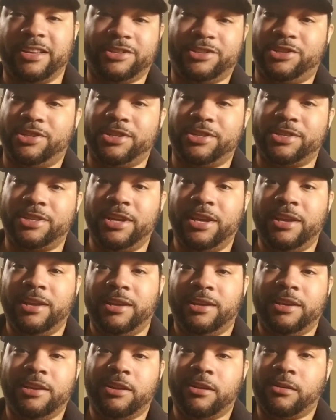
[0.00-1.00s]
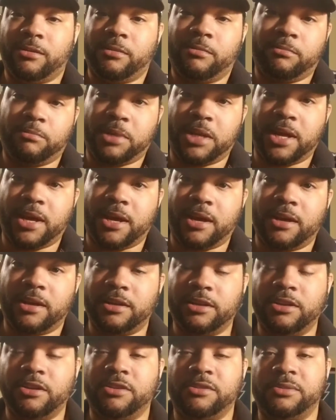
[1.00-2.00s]
It's just, you know, blah.
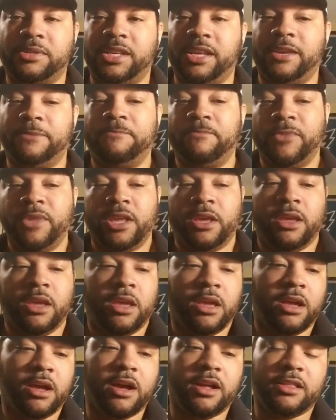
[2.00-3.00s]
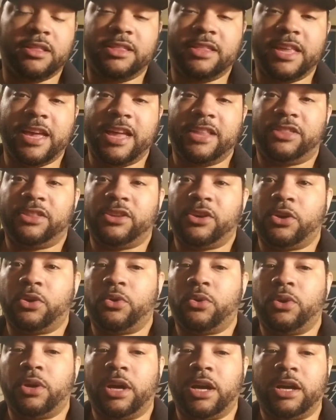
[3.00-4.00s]
You know what I'm saying? Other than that,
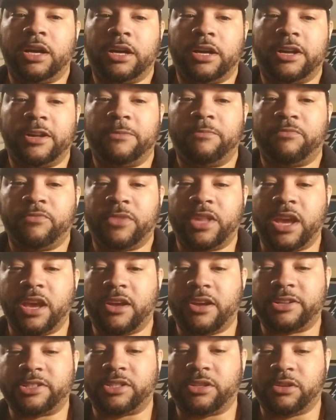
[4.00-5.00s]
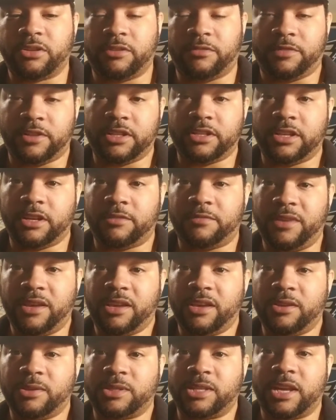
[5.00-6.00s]
though, the Philadelphia
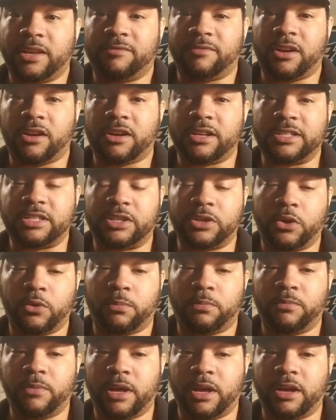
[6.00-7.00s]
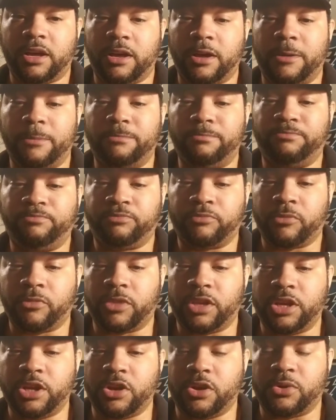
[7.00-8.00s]
Eagles have also,
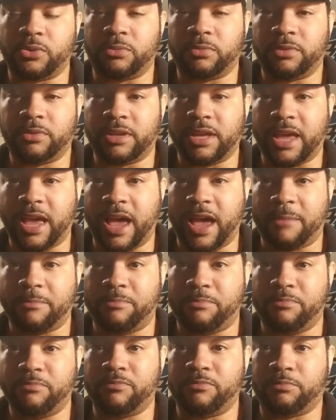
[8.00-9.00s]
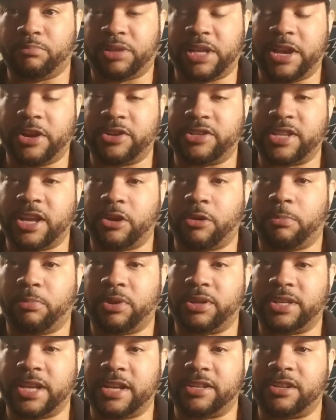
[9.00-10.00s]
you know, have players that are
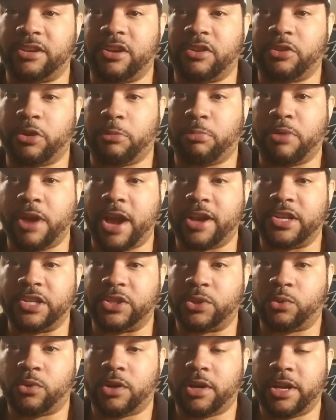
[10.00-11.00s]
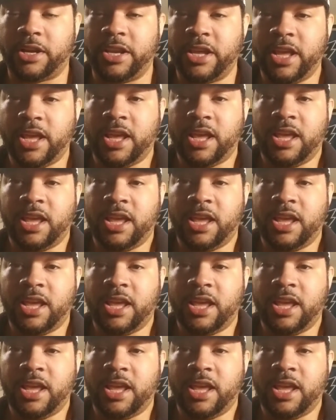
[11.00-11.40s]
protected on their practice squad.